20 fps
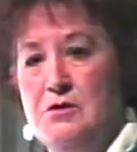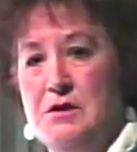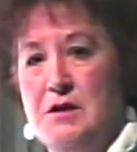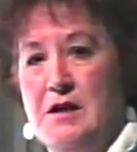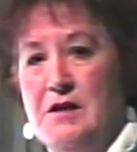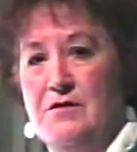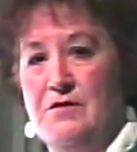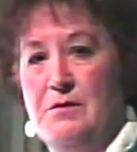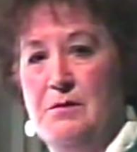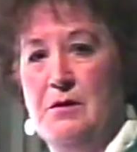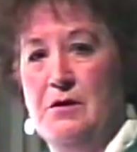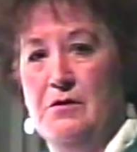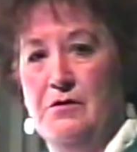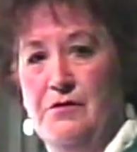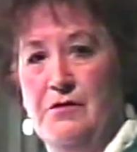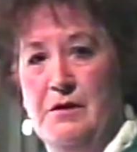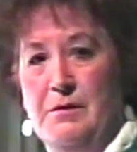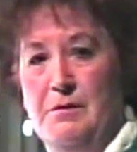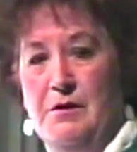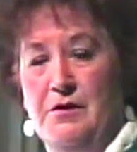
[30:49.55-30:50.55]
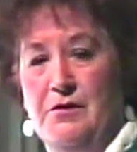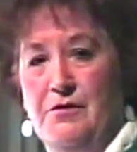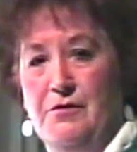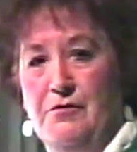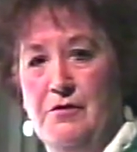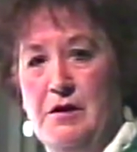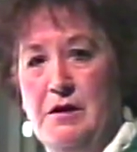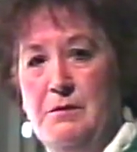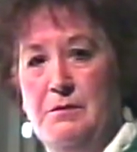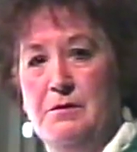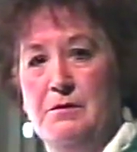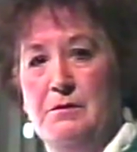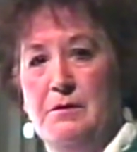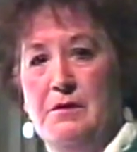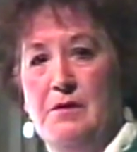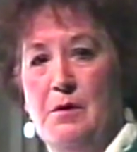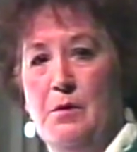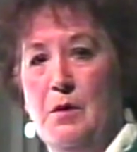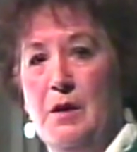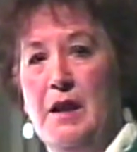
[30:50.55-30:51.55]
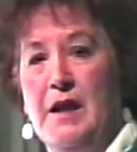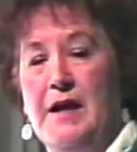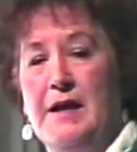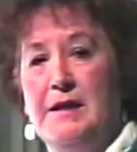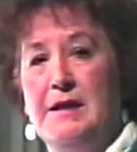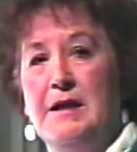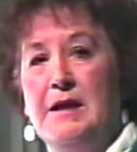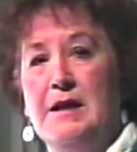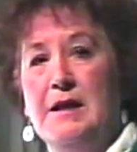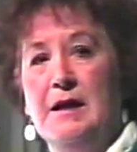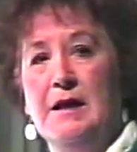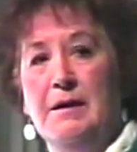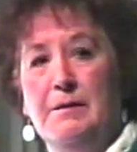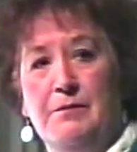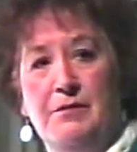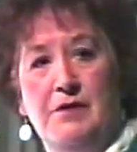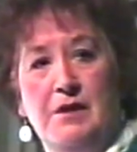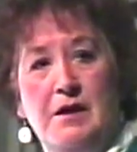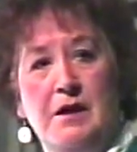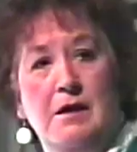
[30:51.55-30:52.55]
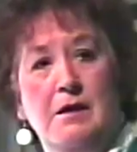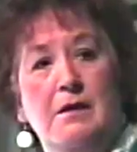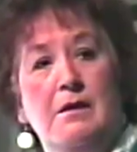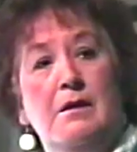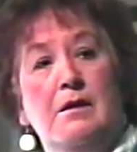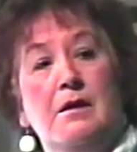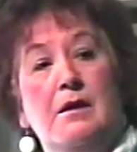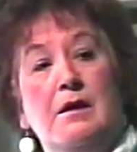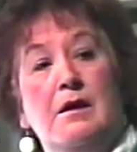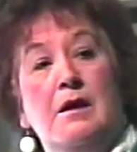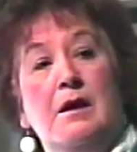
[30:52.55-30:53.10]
They usually have to be off there by 3, but they were late getting up there.